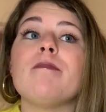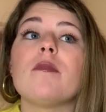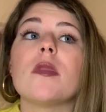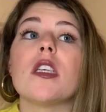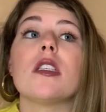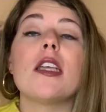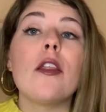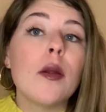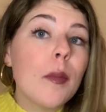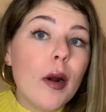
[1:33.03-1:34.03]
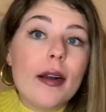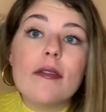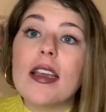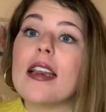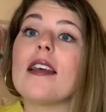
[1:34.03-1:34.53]
the southern part of
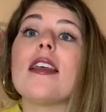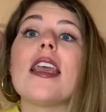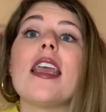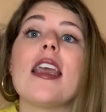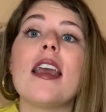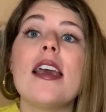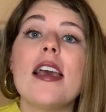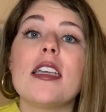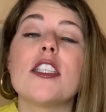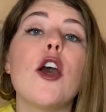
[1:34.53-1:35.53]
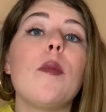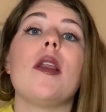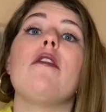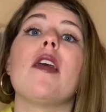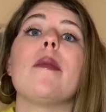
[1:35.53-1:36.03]
Italy, so many
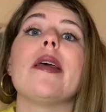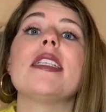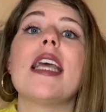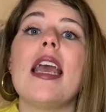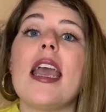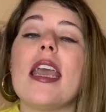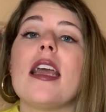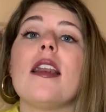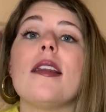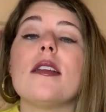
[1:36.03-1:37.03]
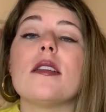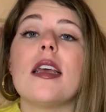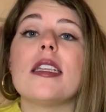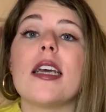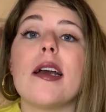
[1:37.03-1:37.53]
families. And
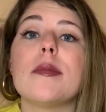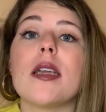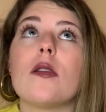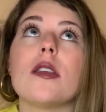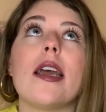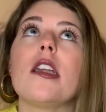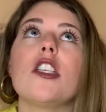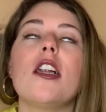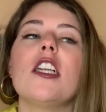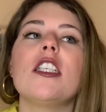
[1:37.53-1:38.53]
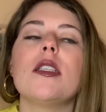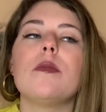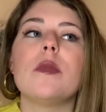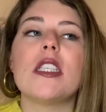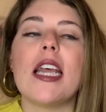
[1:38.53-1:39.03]
at times I was like, should I just
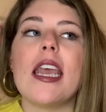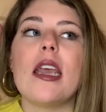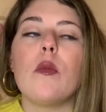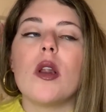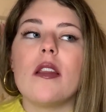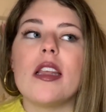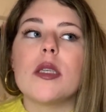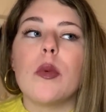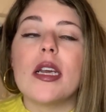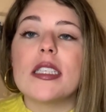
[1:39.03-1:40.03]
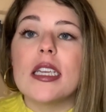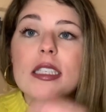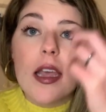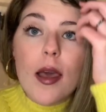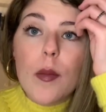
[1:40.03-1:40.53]
stay in one of these places?
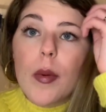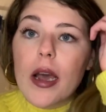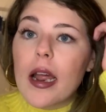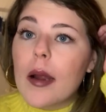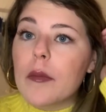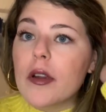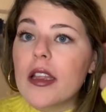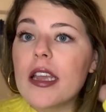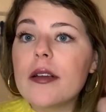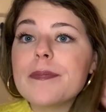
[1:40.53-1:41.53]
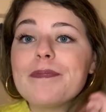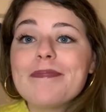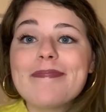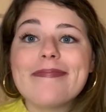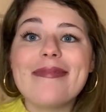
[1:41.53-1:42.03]
But I'm really
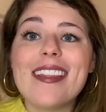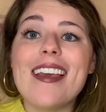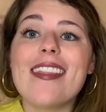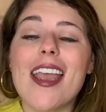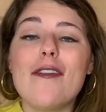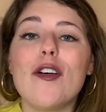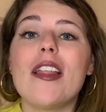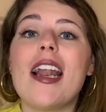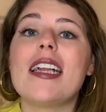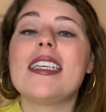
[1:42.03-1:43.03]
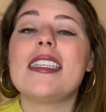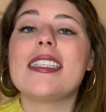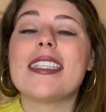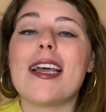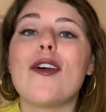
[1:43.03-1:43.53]
thankful that I didn't
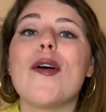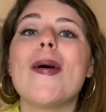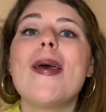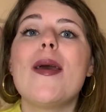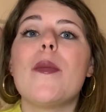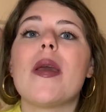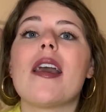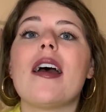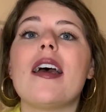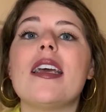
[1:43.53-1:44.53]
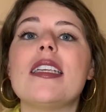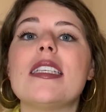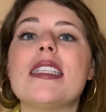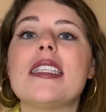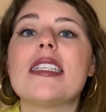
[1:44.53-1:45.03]
settle,
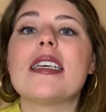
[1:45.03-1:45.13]
because